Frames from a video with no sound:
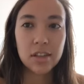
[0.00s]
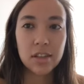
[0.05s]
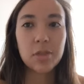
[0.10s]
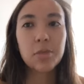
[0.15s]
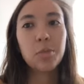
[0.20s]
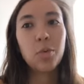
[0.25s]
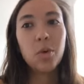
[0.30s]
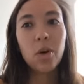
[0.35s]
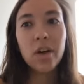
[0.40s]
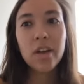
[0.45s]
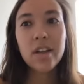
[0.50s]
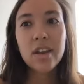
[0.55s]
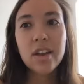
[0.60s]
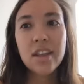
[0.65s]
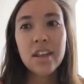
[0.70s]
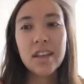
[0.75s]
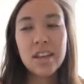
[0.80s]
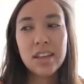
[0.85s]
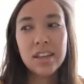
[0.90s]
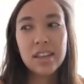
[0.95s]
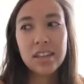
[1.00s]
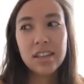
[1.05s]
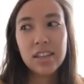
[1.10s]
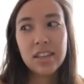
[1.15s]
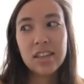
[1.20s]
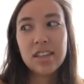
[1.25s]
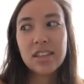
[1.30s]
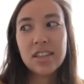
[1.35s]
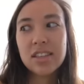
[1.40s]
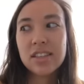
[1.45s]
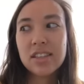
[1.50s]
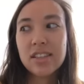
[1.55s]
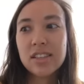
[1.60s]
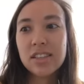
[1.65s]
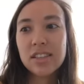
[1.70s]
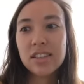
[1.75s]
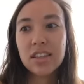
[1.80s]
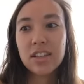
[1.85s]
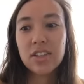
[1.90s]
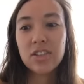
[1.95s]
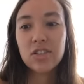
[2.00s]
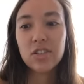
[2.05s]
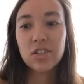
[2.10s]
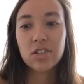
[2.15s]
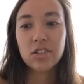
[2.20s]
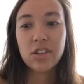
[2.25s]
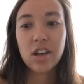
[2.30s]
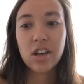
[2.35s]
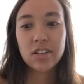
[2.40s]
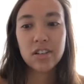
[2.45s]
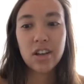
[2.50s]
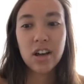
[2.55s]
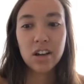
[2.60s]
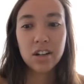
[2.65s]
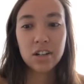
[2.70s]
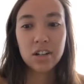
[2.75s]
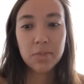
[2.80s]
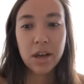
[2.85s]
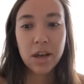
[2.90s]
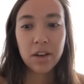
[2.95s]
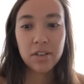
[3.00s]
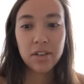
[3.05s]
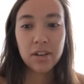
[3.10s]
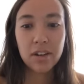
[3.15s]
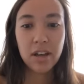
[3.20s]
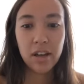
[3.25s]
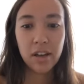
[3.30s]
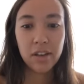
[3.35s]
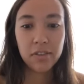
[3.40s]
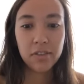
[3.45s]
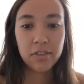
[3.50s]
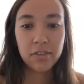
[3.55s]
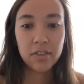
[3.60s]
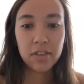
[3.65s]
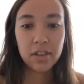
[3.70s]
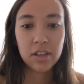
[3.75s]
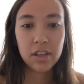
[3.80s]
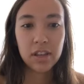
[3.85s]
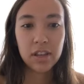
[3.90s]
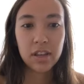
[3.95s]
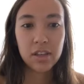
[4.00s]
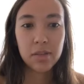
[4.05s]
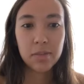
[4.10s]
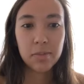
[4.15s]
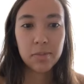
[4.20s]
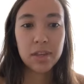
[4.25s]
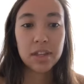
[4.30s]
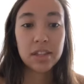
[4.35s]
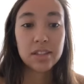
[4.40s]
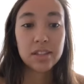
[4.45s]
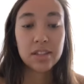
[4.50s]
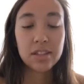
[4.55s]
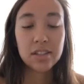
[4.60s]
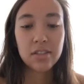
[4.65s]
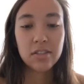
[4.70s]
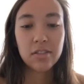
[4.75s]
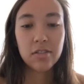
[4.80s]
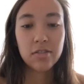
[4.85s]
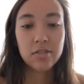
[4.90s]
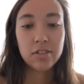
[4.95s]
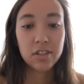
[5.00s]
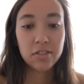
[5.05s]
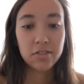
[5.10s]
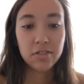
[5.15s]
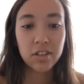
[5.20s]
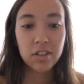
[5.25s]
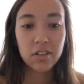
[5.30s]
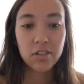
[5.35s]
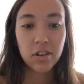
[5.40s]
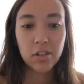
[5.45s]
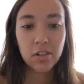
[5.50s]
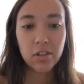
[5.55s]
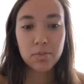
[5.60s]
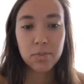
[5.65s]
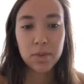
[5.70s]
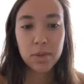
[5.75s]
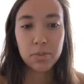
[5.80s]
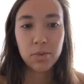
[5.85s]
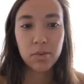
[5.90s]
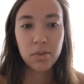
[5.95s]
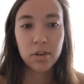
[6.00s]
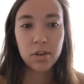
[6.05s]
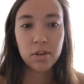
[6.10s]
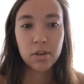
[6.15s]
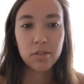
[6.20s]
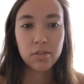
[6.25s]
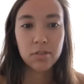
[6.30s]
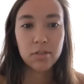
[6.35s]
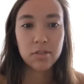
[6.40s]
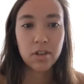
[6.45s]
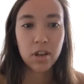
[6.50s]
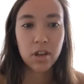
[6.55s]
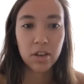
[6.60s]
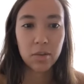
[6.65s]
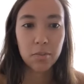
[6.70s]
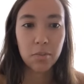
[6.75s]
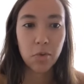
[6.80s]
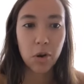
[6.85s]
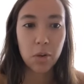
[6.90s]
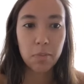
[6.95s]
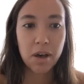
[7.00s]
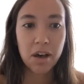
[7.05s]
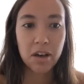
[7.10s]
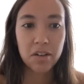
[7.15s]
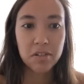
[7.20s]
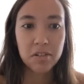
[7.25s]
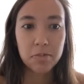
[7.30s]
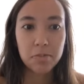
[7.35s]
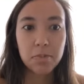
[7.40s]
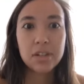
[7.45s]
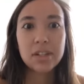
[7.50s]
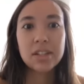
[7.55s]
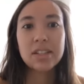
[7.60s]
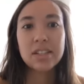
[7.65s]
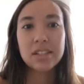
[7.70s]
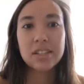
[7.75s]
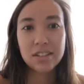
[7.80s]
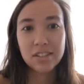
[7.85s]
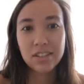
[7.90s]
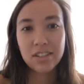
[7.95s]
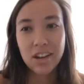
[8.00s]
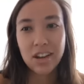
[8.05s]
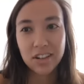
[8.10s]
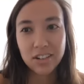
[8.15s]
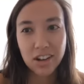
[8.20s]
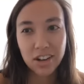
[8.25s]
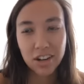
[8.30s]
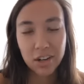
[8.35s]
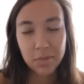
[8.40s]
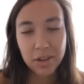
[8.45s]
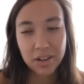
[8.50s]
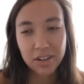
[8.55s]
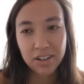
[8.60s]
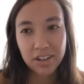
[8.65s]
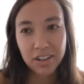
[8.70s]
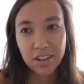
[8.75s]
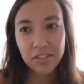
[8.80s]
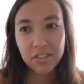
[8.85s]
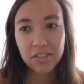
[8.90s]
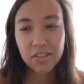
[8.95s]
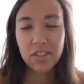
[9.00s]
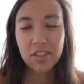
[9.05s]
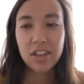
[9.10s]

Like, one is it's just not talked about enough. It's definitely growing. People are talking more about it, but it's still not talked about enough.